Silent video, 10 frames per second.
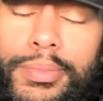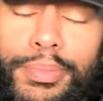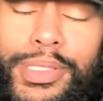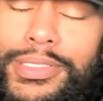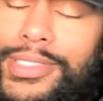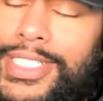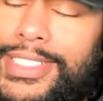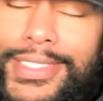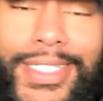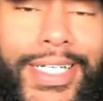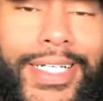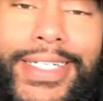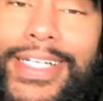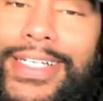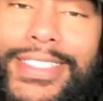But this nigga
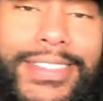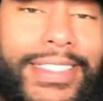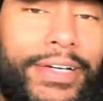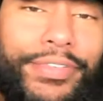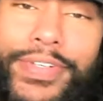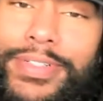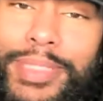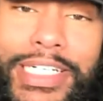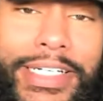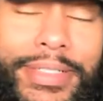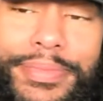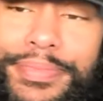Diddy's different, man.